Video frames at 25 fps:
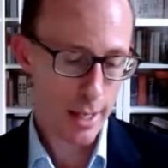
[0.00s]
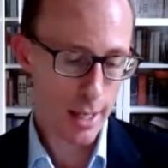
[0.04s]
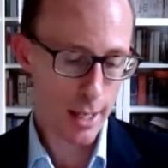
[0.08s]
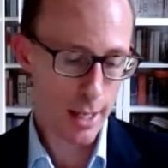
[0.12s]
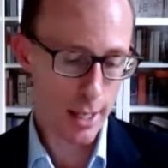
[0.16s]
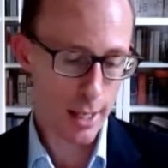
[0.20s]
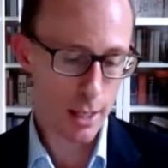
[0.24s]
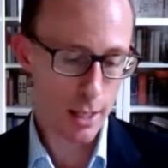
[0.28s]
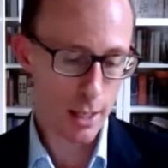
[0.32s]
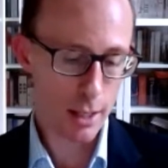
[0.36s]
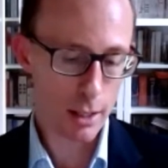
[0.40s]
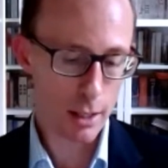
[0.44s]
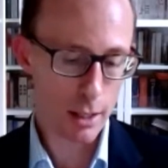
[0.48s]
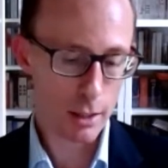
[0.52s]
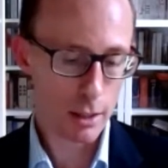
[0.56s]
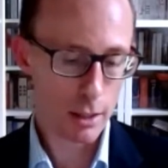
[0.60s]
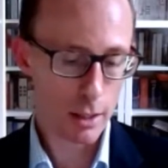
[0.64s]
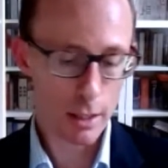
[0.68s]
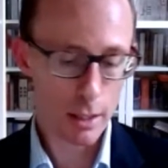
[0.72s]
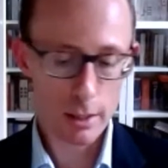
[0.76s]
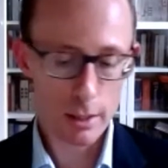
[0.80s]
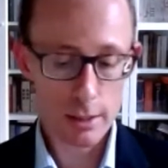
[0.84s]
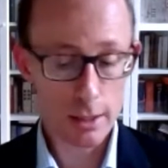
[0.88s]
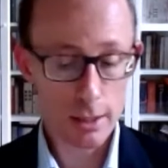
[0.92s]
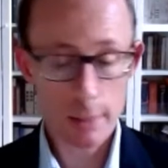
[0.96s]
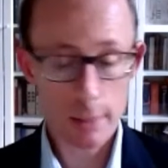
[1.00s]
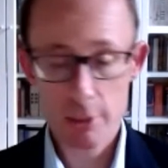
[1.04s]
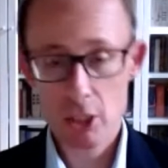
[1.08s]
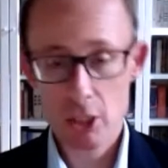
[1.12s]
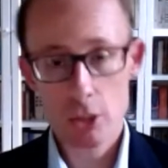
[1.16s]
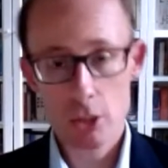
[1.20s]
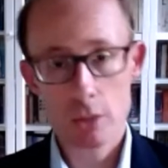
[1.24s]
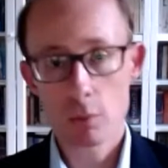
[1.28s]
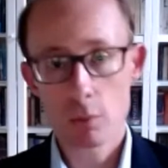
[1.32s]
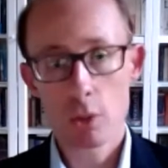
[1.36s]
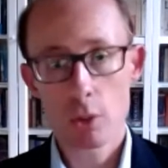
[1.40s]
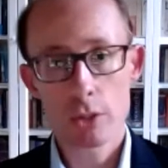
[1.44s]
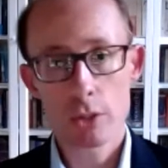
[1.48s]
There's a limit
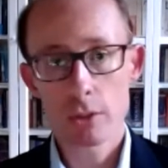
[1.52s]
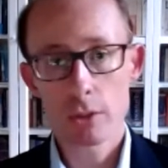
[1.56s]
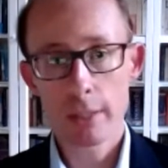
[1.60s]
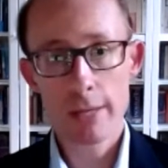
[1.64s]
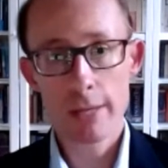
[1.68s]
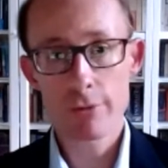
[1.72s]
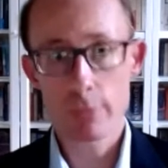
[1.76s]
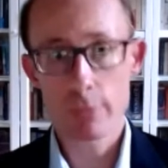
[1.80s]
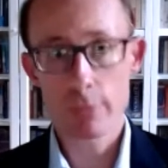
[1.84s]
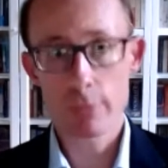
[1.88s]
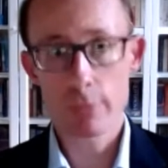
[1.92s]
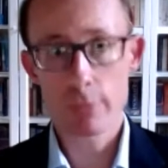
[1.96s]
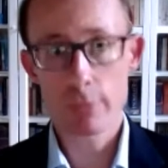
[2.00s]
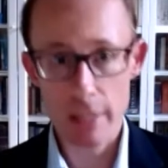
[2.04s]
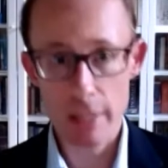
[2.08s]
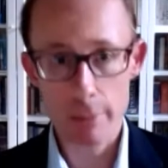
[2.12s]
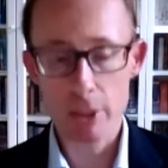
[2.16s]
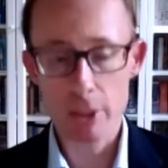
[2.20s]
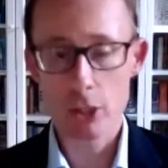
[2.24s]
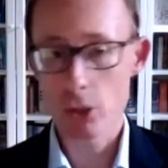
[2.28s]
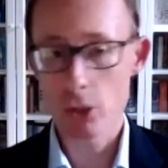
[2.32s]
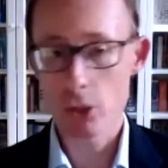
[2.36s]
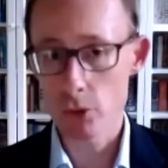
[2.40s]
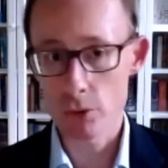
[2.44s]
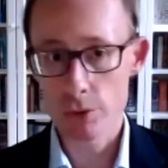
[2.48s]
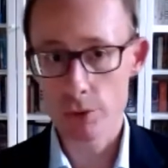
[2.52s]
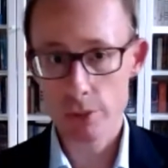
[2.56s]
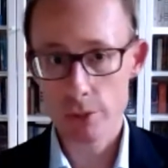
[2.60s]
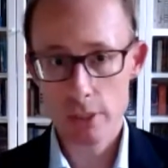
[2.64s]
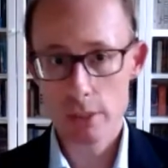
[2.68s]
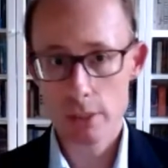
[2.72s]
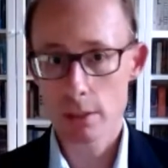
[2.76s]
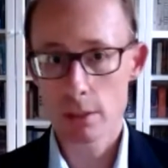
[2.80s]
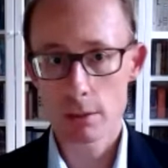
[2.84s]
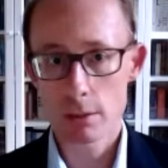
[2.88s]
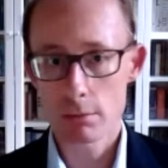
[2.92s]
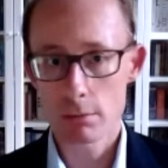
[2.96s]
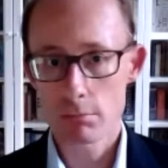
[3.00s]
to what you'll ever be able to do
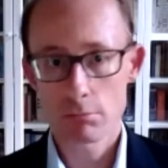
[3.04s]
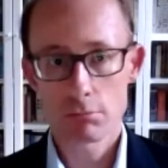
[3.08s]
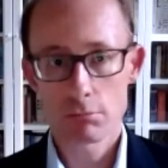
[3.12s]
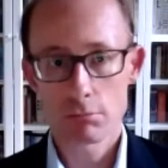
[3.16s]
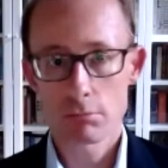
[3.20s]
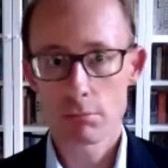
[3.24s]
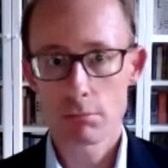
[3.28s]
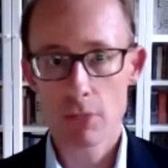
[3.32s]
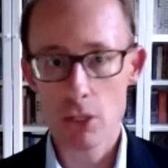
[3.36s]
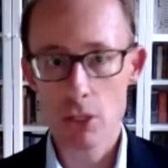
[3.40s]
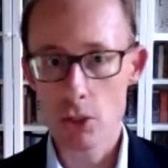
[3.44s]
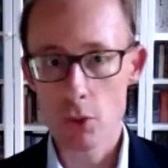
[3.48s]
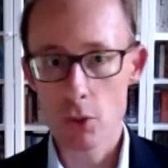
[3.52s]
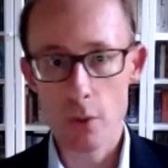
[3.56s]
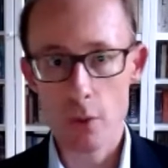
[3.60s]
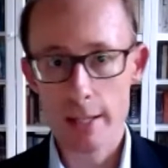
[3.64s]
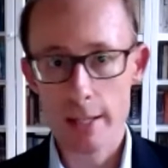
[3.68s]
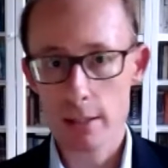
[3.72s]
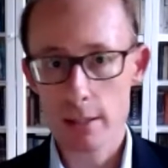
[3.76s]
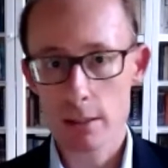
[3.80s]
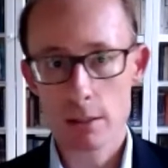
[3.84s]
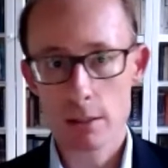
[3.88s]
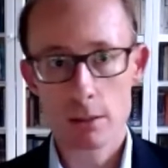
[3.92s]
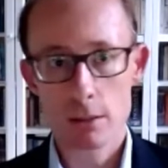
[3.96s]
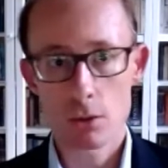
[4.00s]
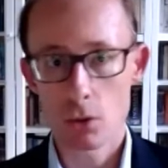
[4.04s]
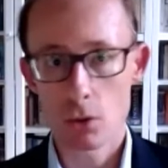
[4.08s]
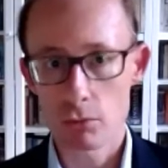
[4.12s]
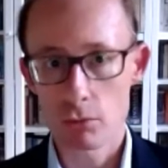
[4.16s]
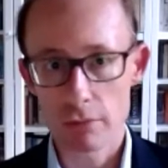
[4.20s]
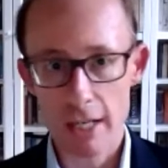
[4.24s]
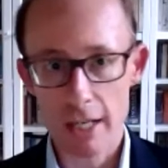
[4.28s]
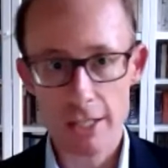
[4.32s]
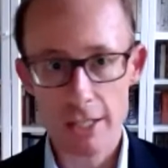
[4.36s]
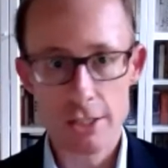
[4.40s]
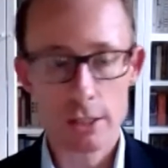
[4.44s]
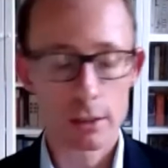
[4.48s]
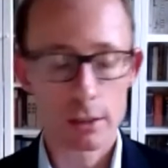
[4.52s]
to the US or
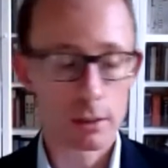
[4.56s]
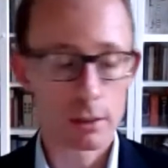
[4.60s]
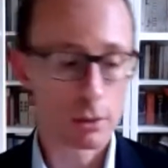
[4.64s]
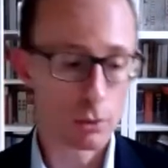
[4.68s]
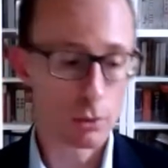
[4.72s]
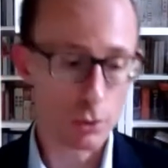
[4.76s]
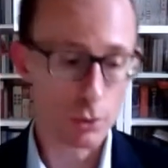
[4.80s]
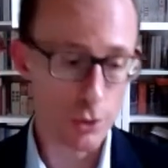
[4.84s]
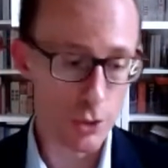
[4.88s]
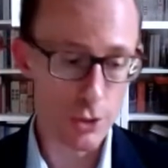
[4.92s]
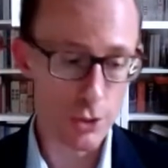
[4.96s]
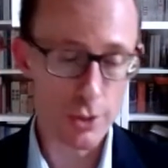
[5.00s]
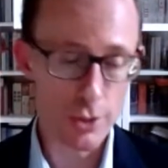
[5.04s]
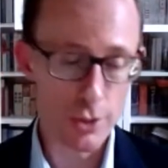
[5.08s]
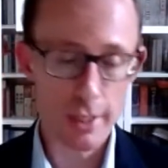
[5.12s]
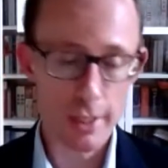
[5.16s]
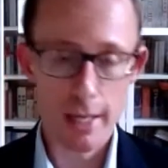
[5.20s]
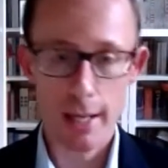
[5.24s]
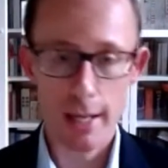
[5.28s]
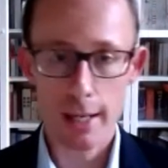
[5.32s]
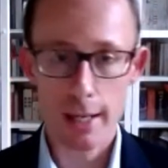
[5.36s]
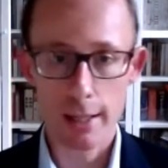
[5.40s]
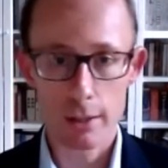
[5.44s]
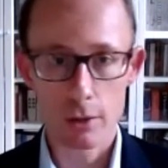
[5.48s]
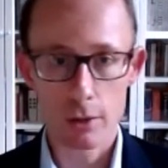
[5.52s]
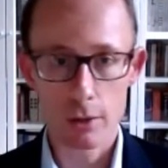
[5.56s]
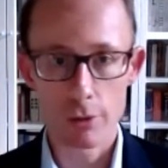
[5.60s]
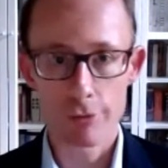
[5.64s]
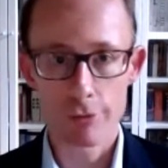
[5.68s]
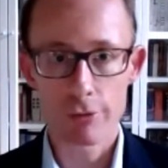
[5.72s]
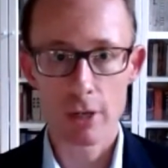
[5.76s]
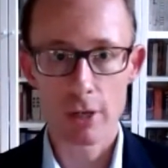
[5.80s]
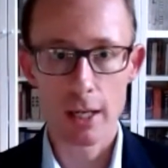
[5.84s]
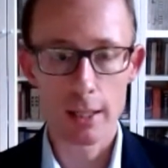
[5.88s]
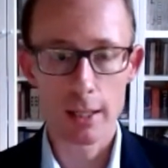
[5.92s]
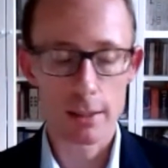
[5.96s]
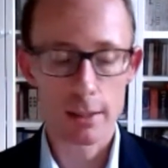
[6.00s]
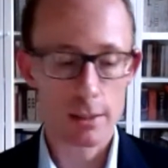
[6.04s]
Russia or the UK or
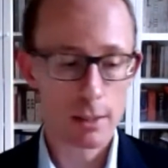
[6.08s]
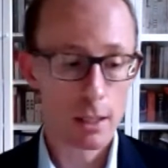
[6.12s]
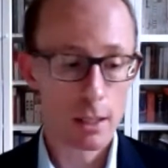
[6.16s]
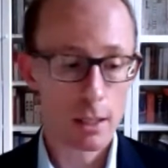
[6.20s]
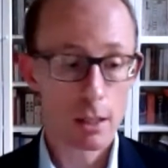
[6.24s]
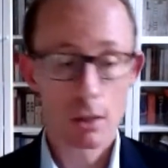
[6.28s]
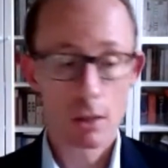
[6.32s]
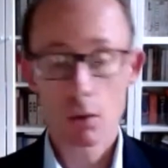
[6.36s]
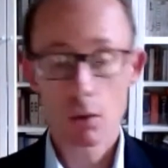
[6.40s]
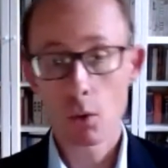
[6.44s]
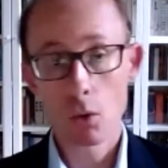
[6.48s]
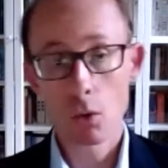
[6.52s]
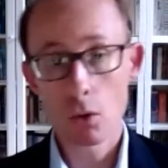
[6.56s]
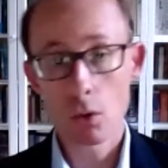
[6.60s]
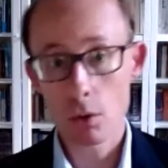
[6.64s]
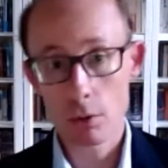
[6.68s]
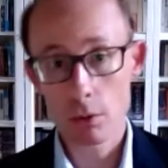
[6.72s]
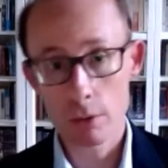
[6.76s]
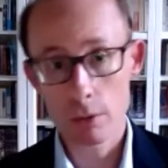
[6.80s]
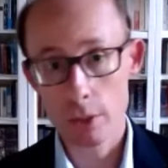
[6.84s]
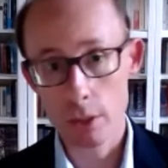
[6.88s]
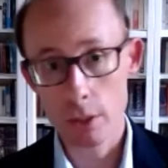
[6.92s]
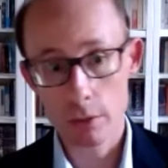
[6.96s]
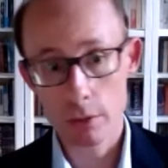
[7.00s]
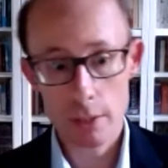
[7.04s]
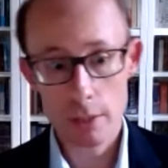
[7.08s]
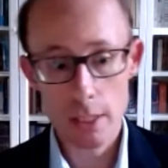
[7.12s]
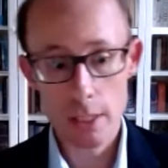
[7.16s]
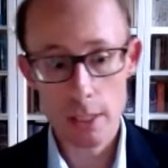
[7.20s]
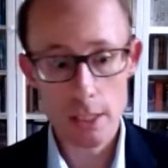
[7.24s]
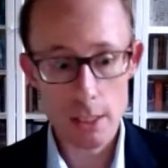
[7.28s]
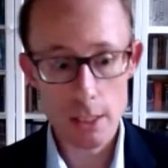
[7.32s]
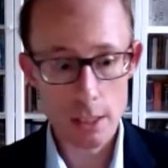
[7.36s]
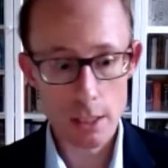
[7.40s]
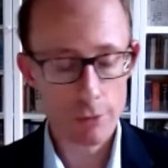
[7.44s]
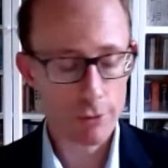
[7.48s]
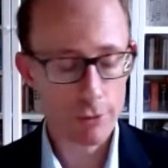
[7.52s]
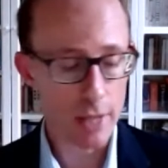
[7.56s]
France or
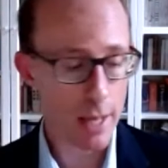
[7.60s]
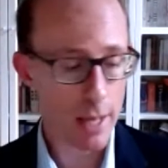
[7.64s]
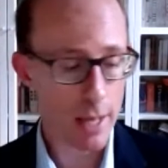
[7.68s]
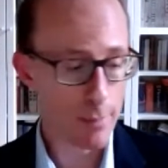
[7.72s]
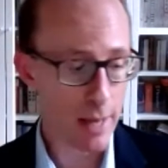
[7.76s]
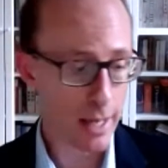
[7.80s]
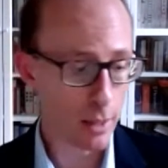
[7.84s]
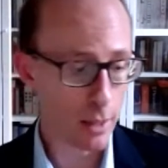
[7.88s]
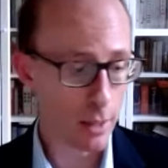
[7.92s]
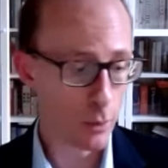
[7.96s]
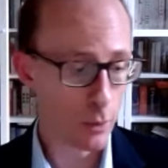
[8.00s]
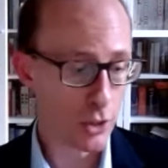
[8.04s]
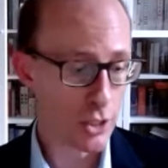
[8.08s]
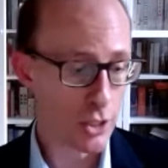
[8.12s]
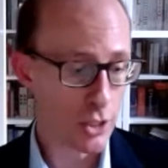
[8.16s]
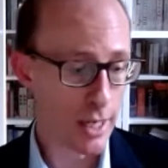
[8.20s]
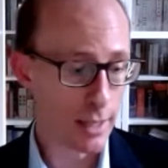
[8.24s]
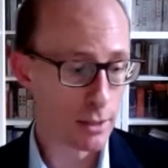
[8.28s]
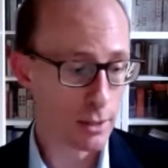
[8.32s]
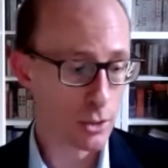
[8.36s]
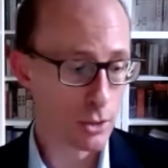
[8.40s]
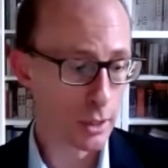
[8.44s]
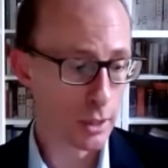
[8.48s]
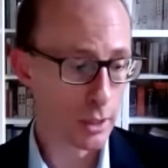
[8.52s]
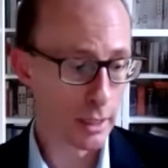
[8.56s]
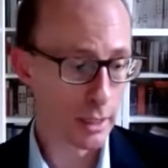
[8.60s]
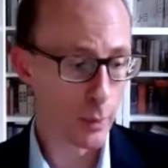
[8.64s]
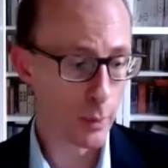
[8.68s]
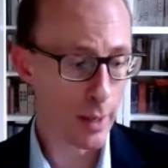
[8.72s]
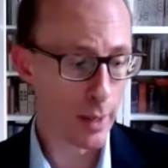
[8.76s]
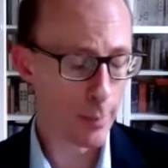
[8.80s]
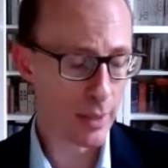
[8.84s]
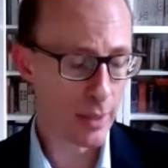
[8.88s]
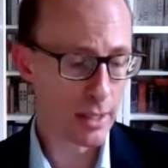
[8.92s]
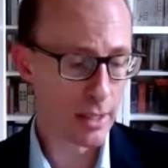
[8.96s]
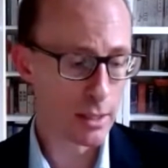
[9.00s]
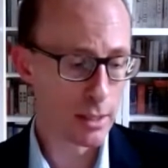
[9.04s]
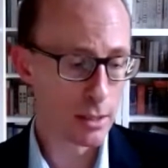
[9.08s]
India for that matter, which has nuclear
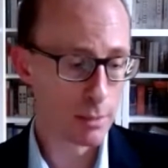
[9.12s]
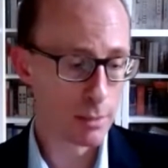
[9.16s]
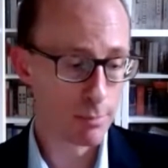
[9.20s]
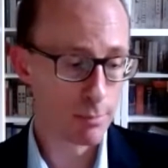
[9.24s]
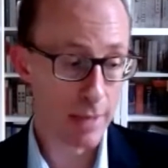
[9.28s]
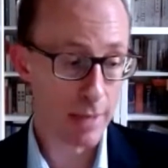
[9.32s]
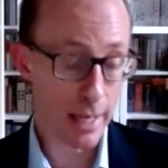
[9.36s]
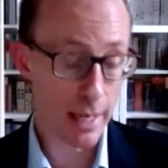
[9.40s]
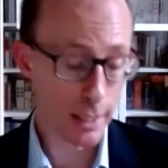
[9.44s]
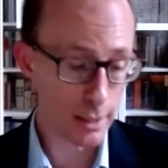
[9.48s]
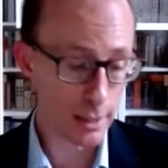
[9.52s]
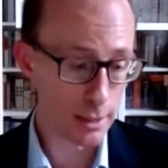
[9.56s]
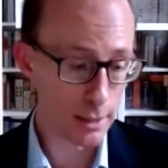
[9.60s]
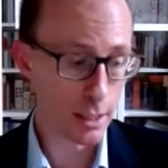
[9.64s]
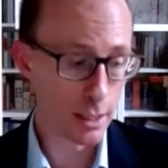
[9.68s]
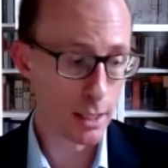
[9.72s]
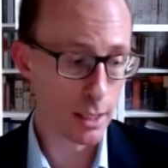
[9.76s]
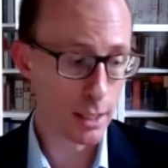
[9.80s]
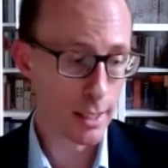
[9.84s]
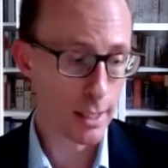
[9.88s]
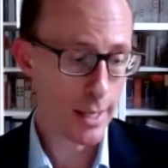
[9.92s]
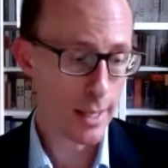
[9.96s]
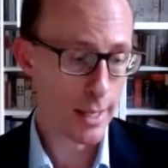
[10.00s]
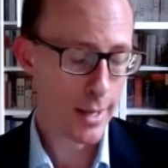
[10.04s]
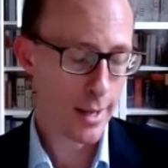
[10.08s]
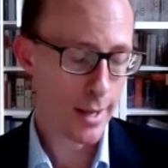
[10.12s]
weapons, Pakistan.